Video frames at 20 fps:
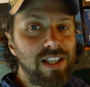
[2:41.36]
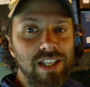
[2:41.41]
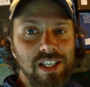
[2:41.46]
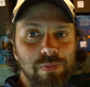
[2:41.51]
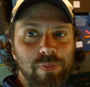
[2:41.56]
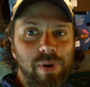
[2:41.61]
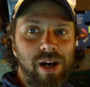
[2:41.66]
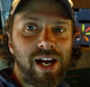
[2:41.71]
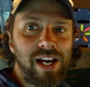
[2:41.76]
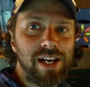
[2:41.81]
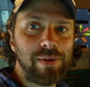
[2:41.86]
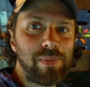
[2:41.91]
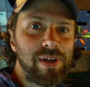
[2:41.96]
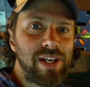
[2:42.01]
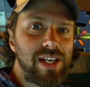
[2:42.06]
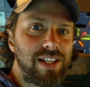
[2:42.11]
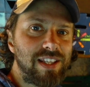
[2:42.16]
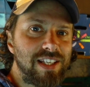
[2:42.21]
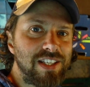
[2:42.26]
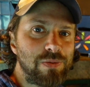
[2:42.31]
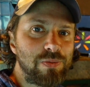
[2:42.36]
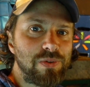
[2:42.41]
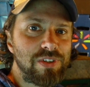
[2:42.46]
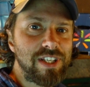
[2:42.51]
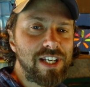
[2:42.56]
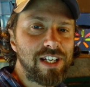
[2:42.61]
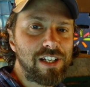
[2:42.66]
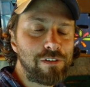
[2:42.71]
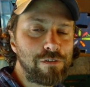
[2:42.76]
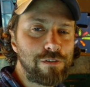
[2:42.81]
This behind me, this was
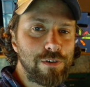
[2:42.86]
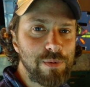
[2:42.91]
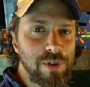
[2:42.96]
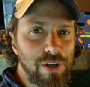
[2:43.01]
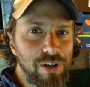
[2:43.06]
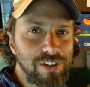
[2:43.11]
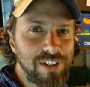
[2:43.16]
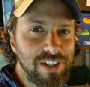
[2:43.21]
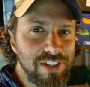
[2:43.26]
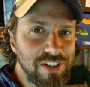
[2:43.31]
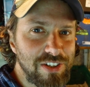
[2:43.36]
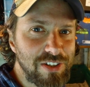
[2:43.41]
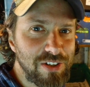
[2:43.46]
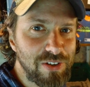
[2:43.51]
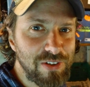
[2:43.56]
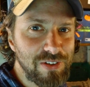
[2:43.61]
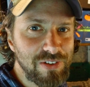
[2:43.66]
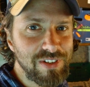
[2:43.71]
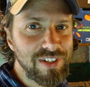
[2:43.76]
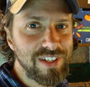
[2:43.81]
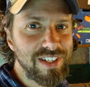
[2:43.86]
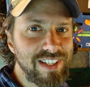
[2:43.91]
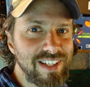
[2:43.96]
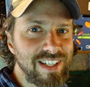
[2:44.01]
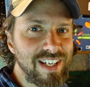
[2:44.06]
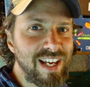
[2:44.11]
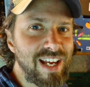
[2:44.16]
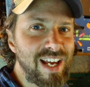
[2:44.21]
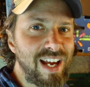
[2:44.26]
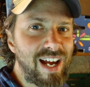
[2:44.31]
taken from Curtis
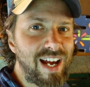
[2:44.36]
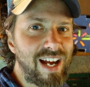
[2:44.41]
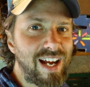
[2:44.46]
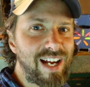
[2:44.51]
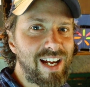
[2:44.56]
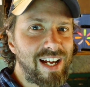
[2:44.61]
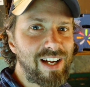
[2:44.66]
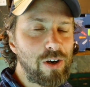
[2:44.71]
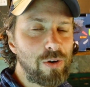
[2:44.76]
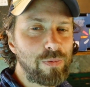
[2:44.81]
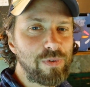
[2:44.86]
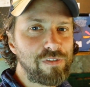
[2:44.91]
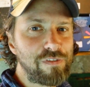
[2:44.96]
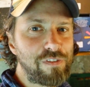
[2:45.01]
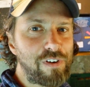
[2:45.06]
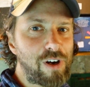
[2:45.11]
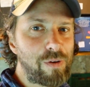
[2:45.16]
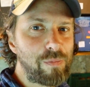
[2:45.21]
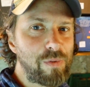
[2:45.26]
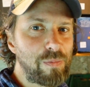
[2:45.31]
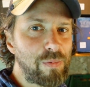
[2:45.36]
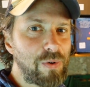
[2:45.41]
Stone's Urban Farmer